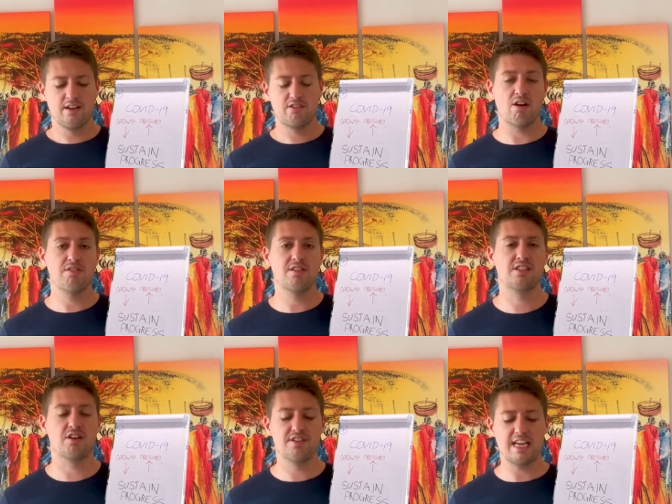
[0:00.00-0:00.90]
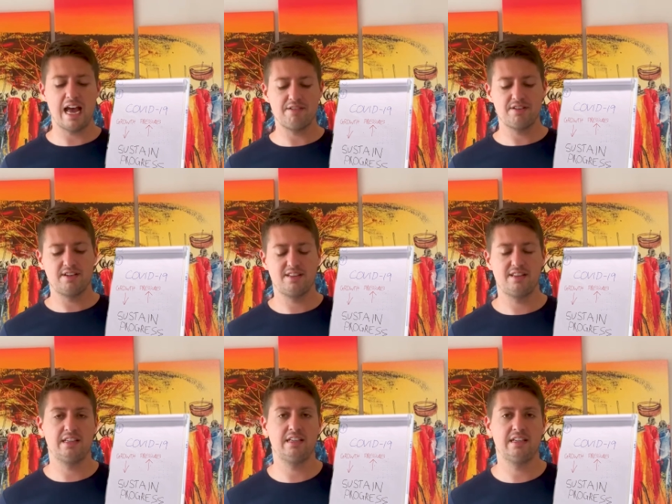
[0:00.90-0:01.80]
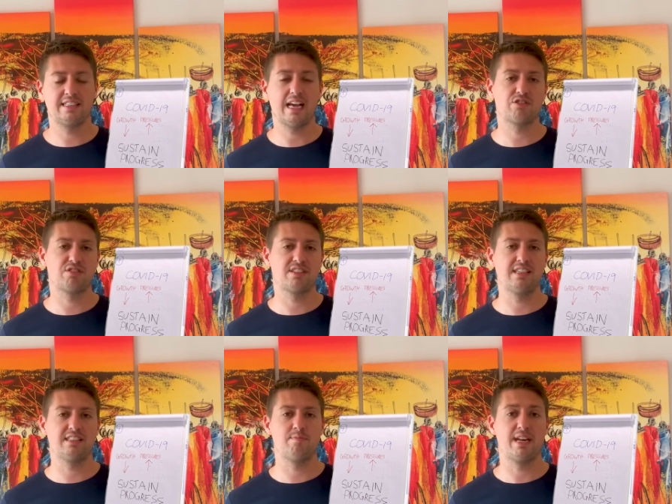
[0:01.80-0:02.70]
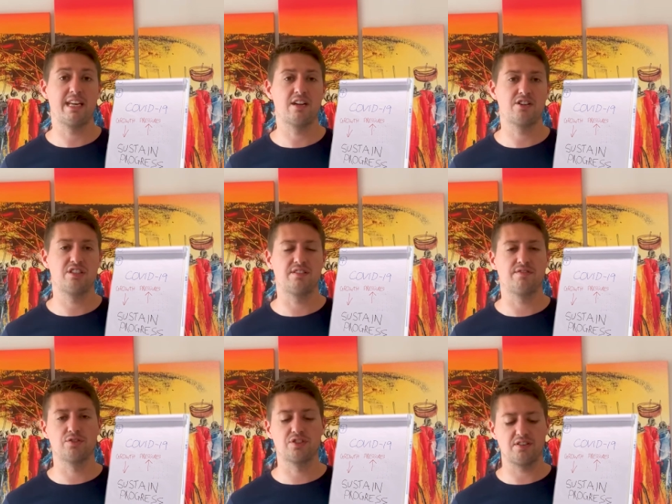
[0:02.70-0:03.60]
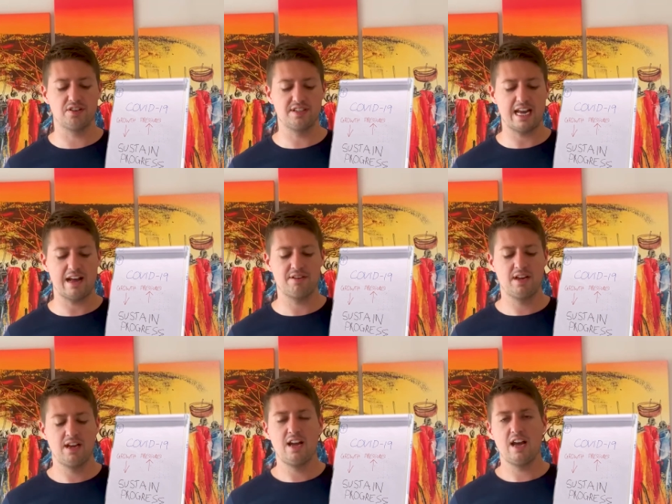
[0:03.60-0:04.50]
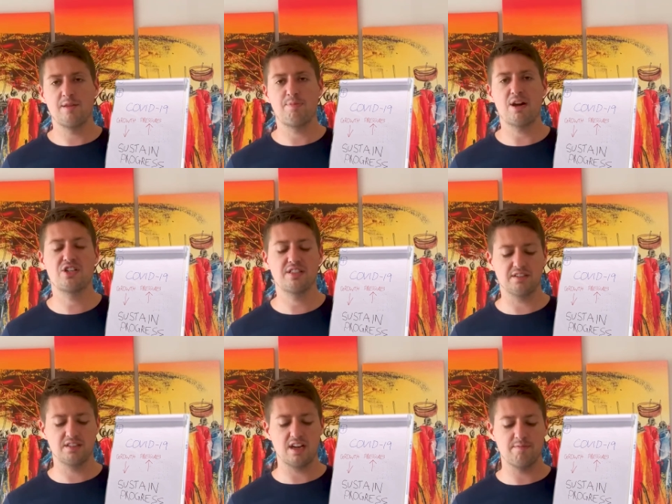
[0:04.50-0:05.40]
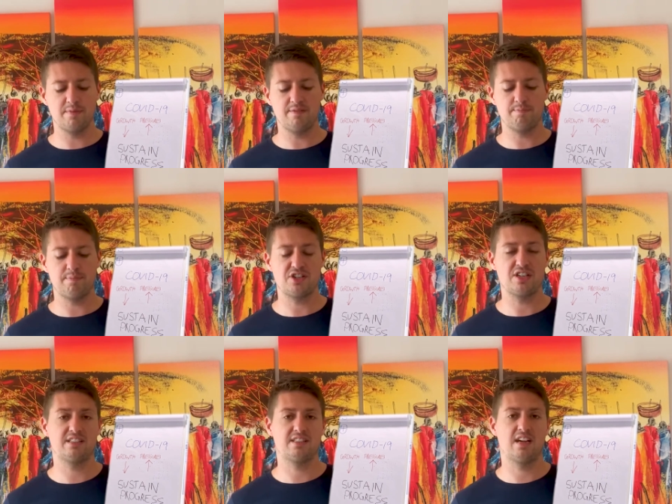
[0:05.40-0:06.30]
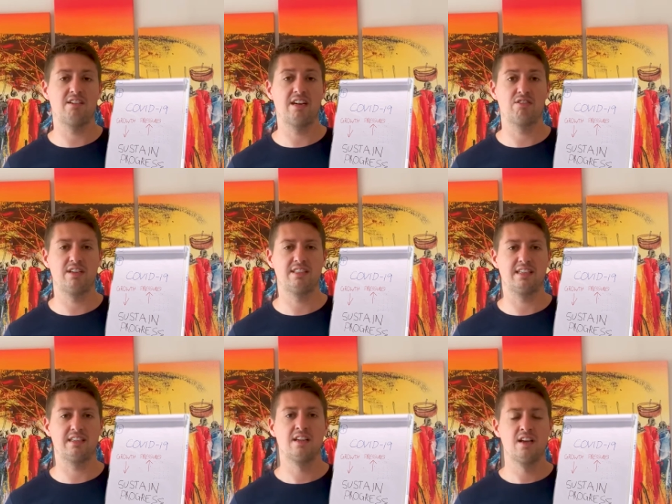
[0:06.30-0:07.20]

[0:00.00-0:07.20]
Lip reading: Growth has gone down, the tax receipts in many countries have also gone down, and the pressures on government budgets are increasing.